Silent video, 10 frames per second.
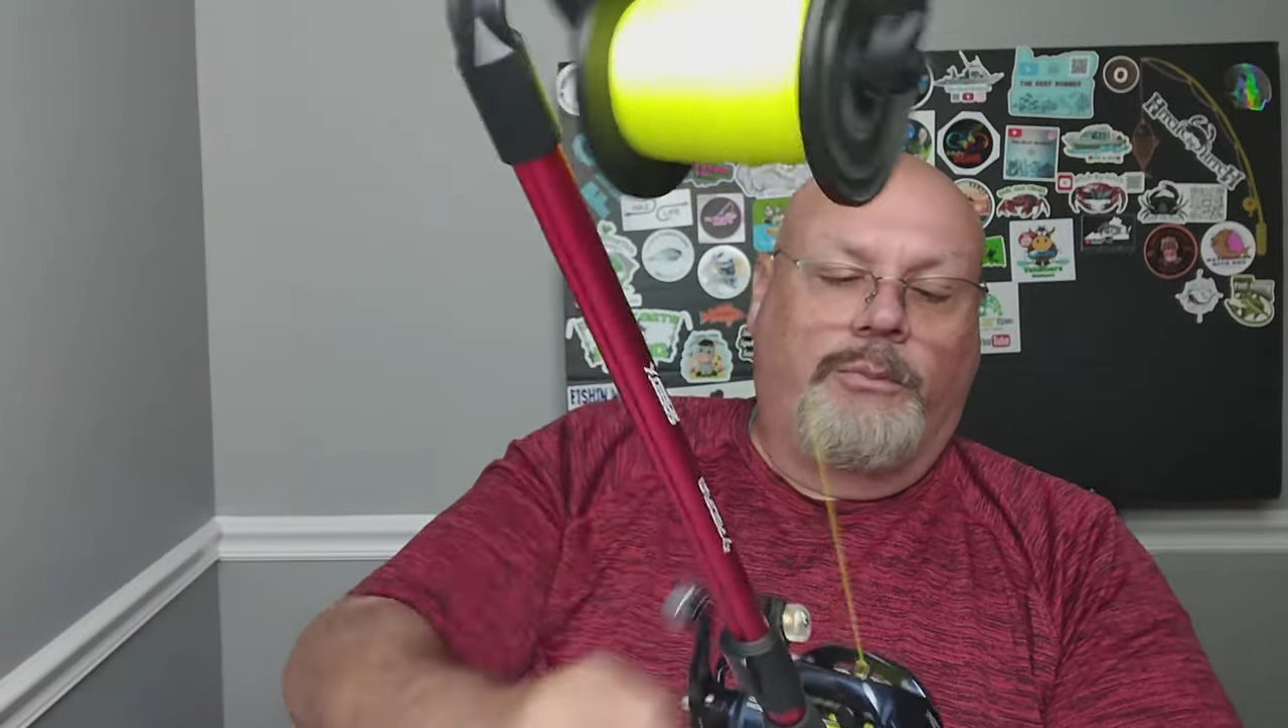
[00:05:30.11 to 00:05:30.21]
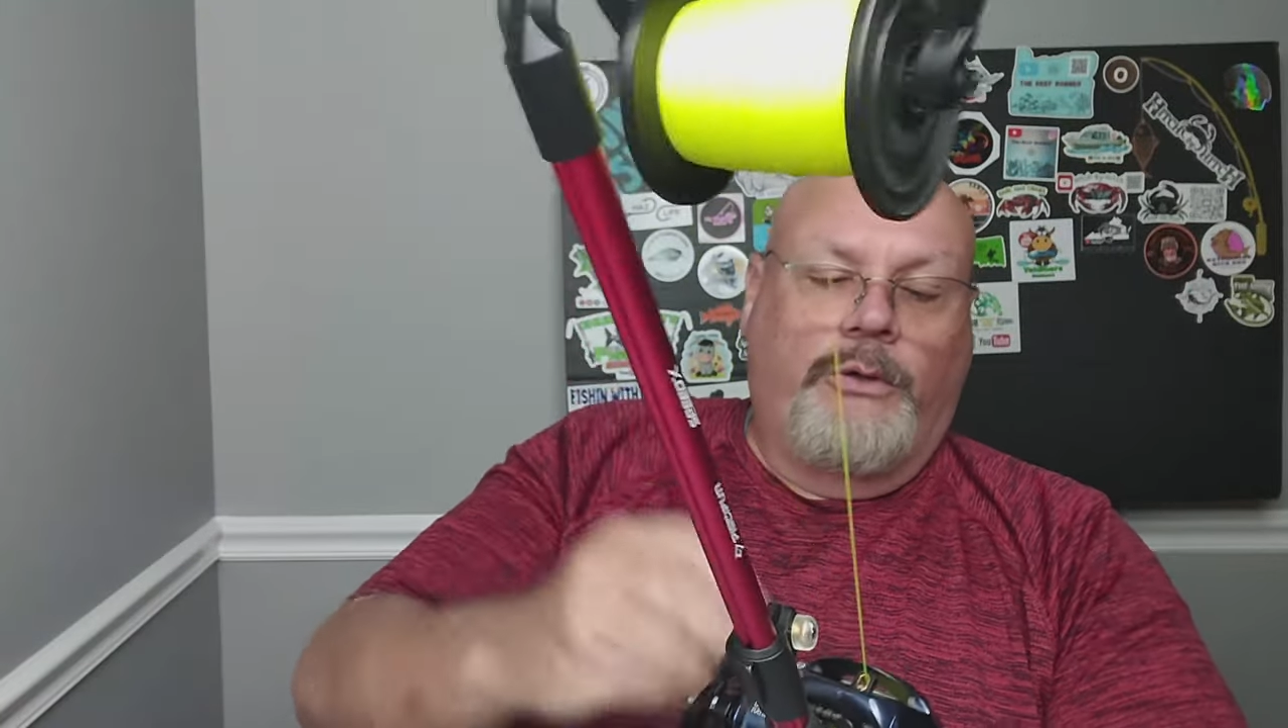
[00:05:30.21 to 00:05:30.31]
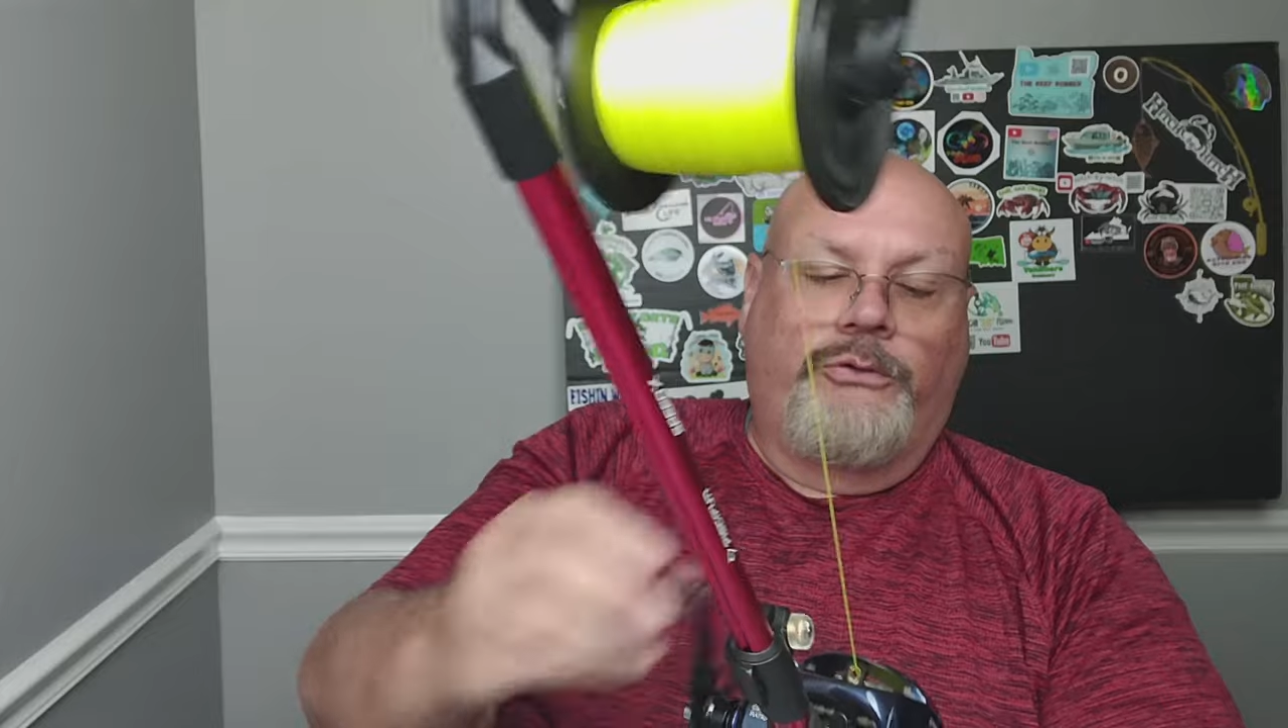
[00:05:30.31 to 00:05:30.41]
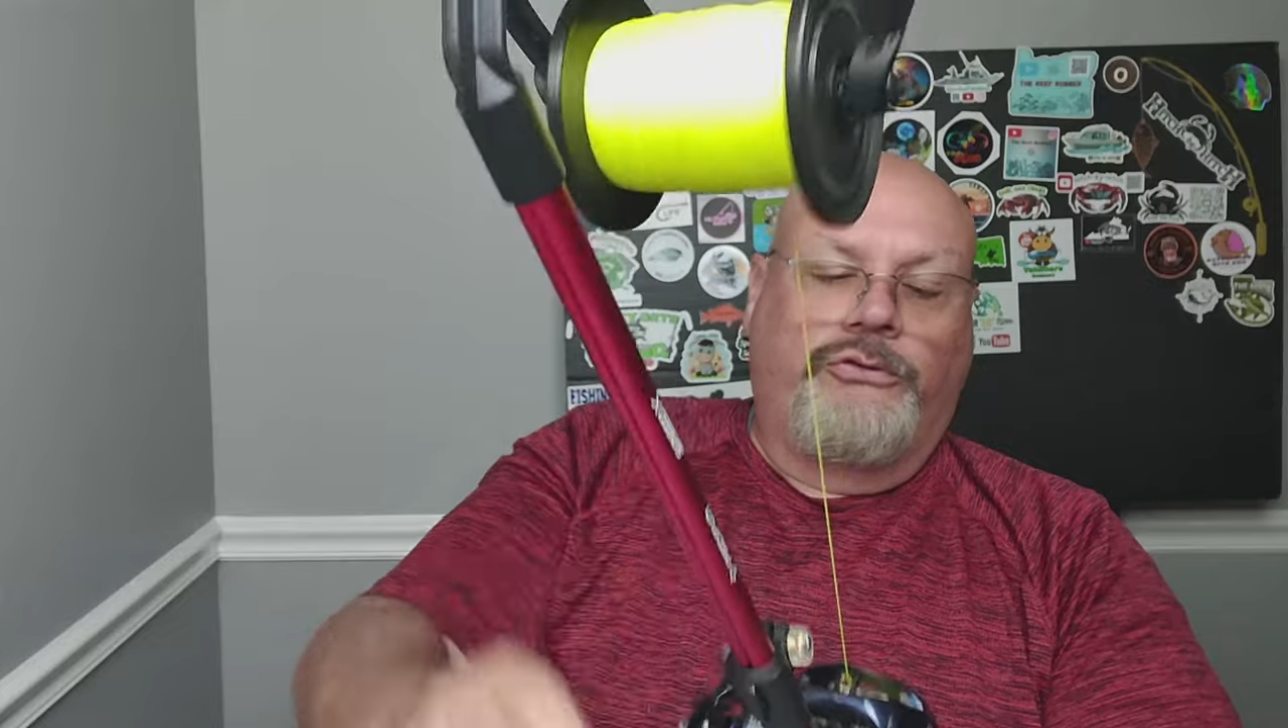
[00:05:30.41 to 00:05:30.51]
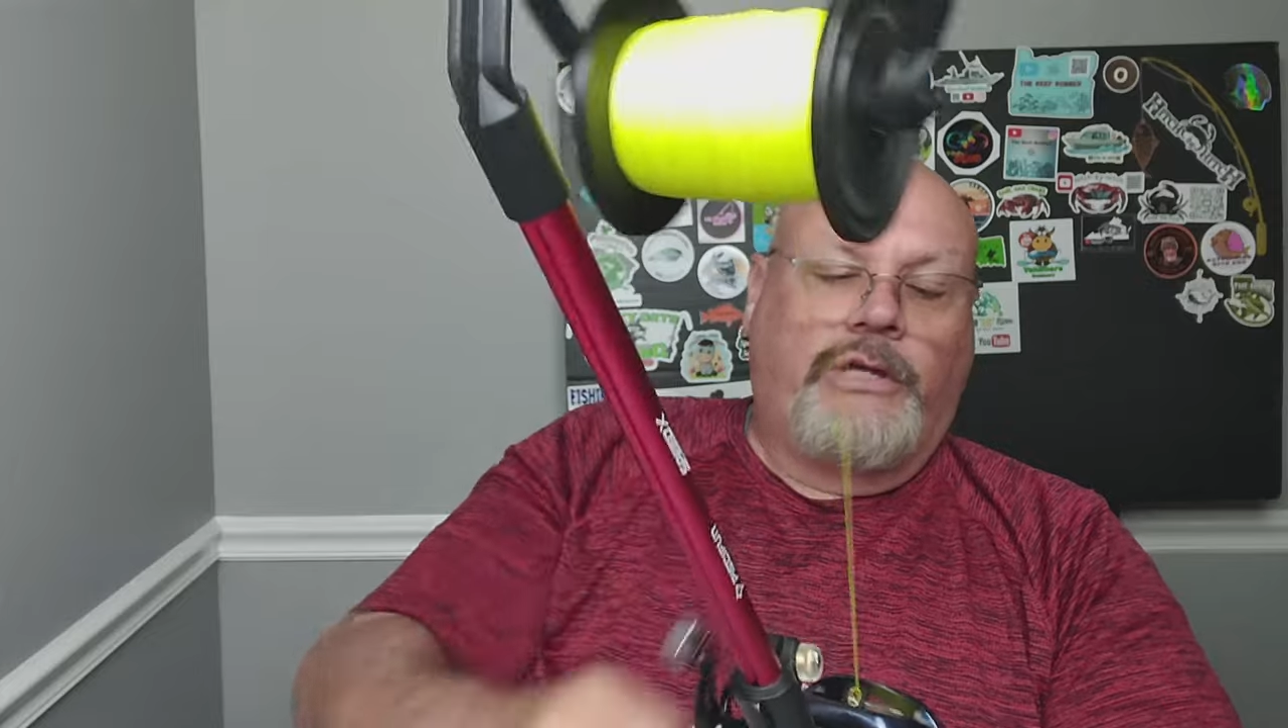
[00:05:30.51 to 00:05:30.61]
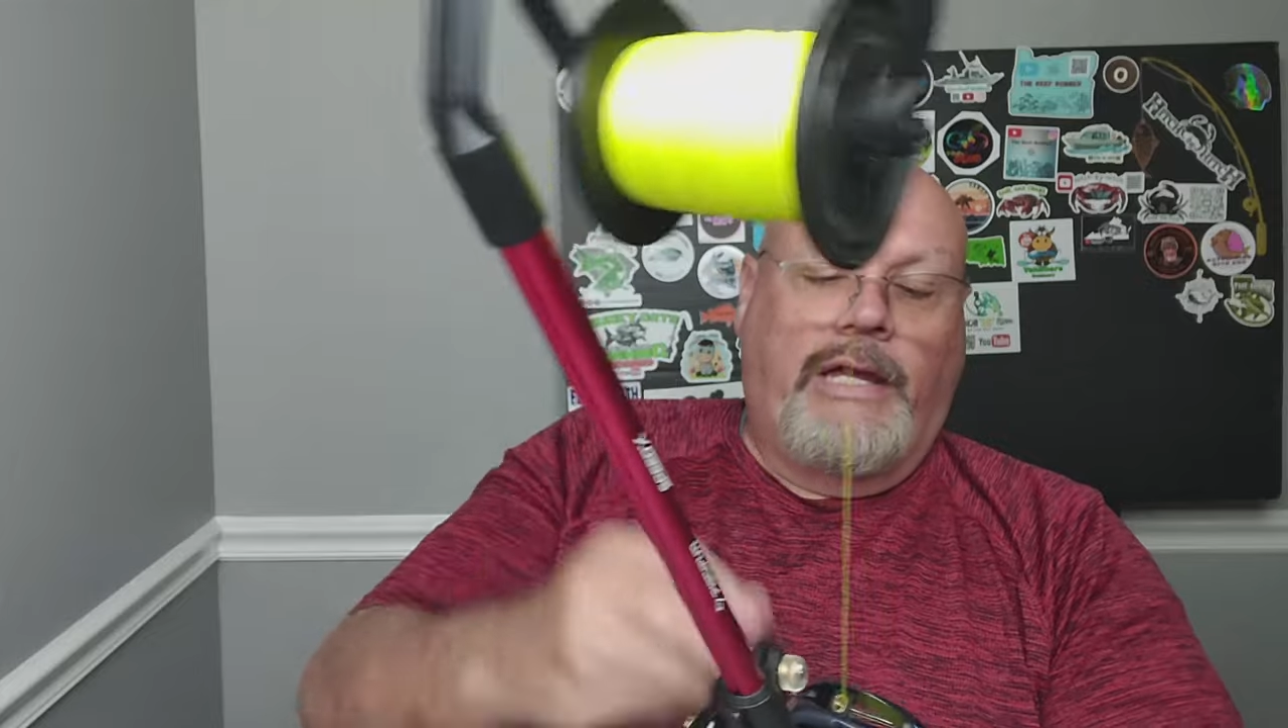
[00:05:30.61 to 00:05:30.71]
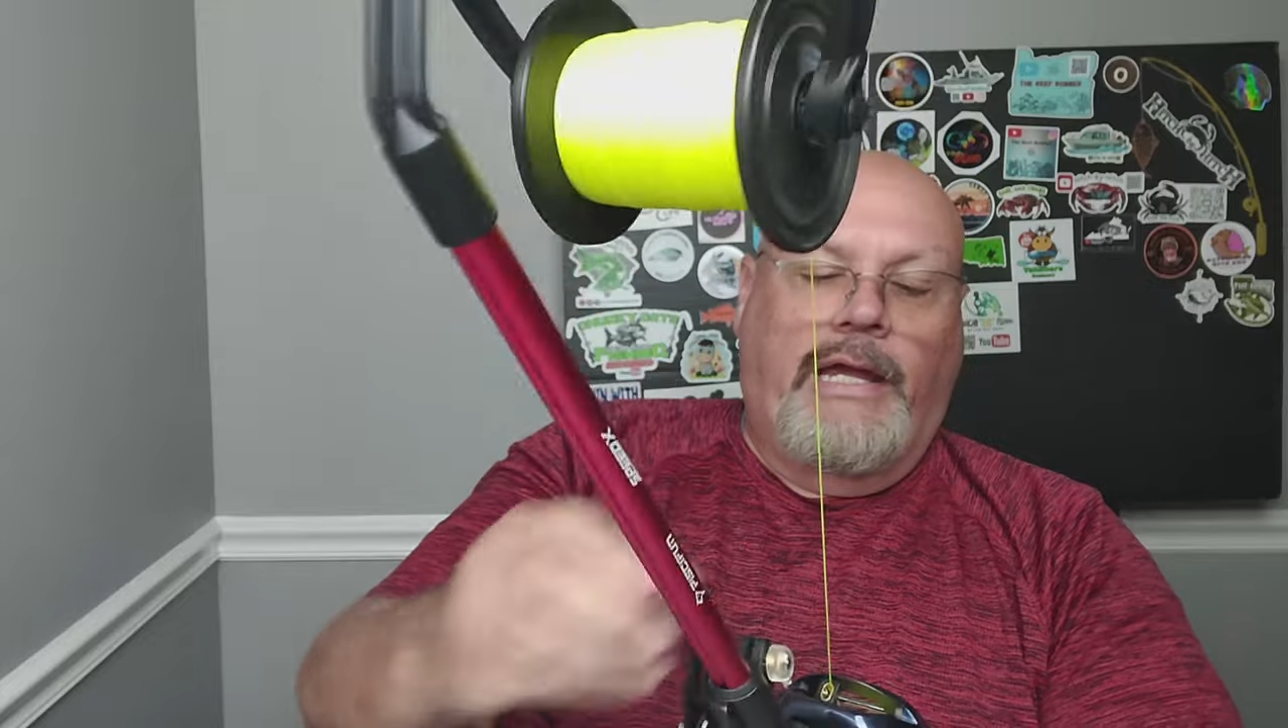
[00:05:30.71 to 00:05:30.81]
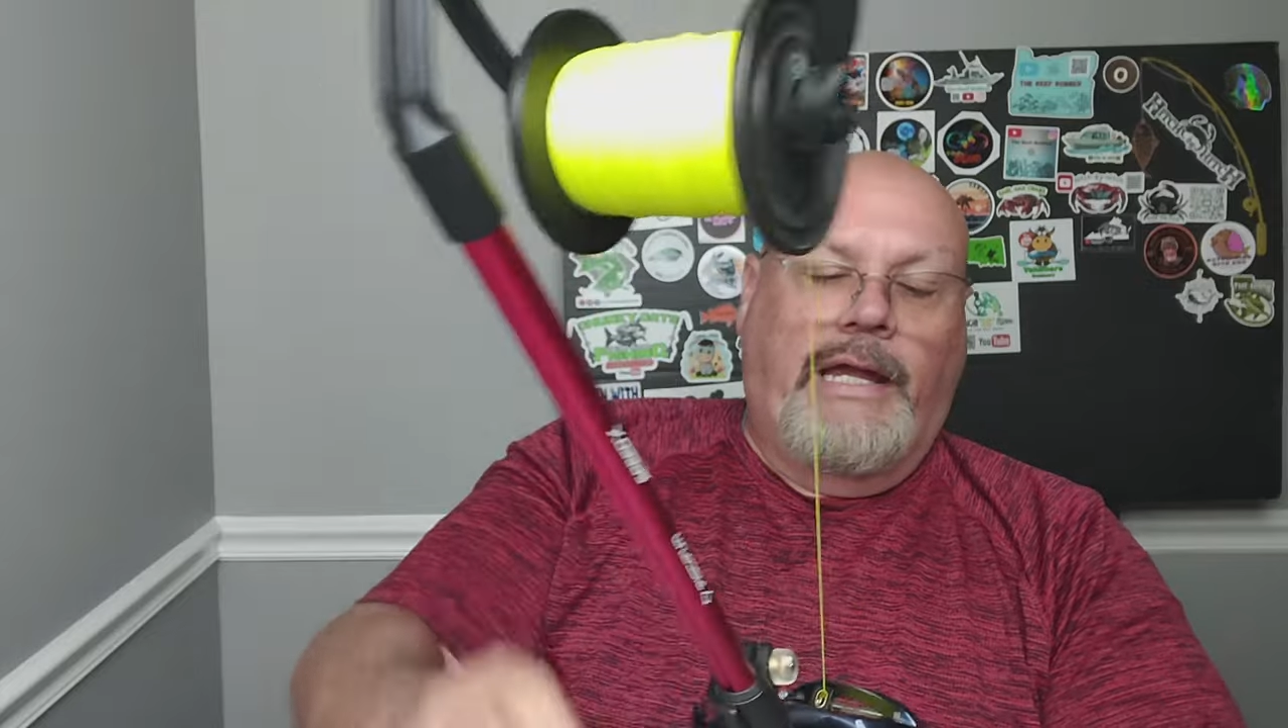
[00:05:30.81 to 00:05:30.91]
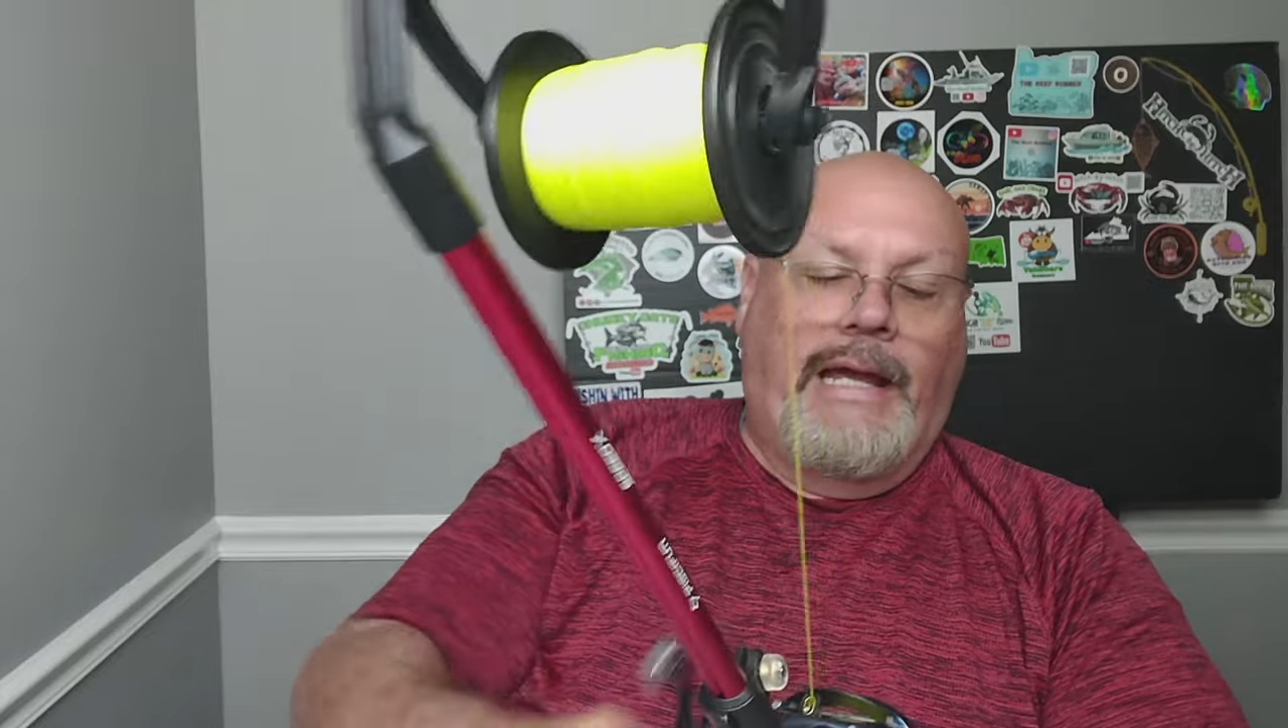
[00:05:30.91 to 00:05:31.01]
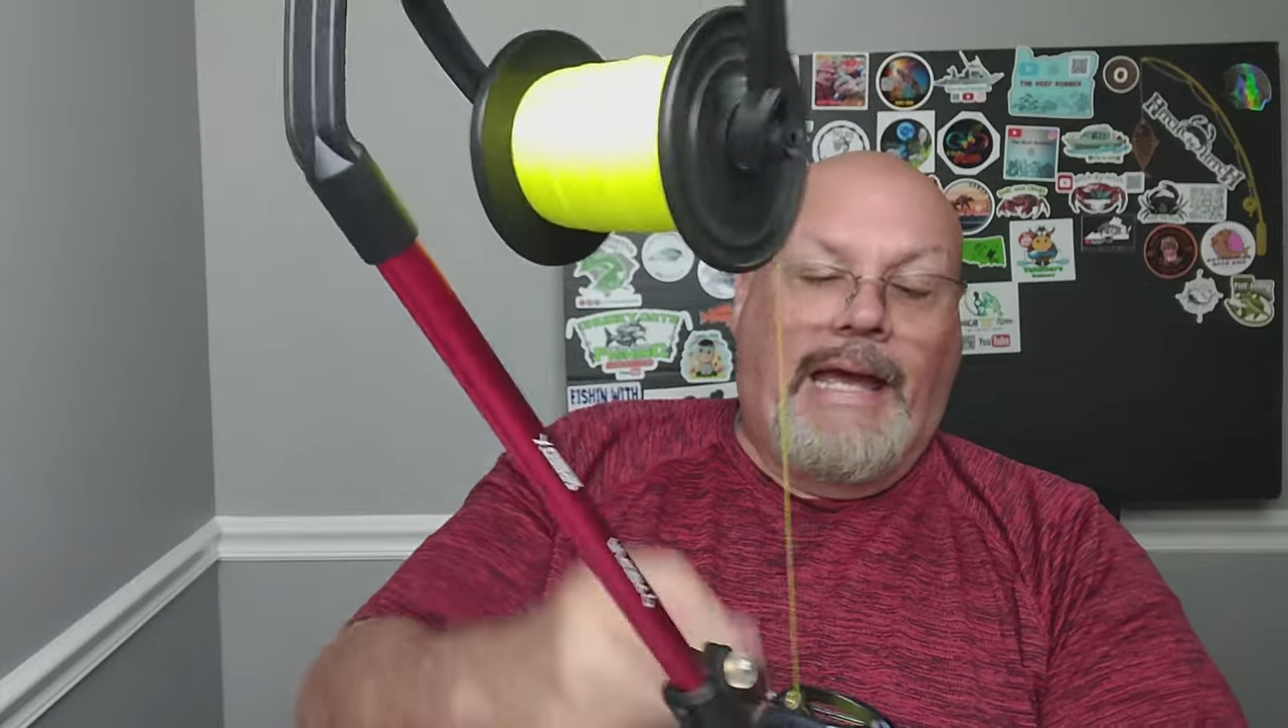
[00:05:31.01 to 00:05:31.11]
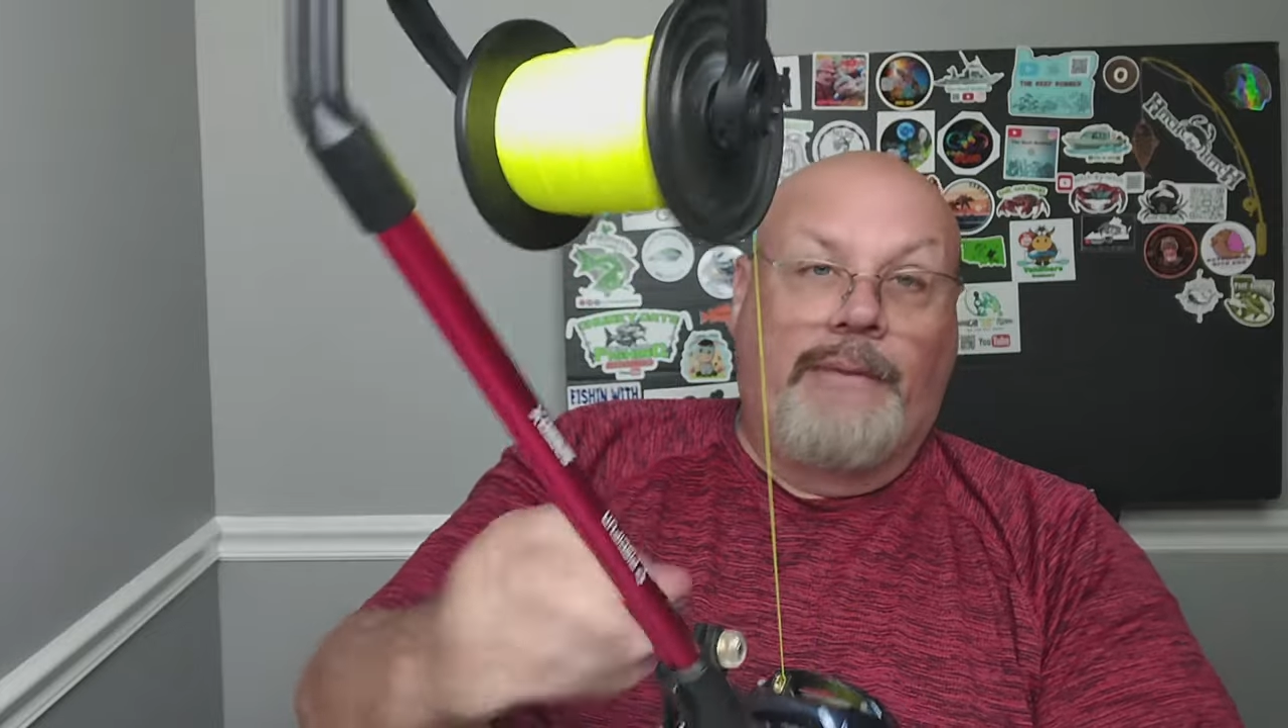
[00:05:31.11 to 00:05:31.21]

post a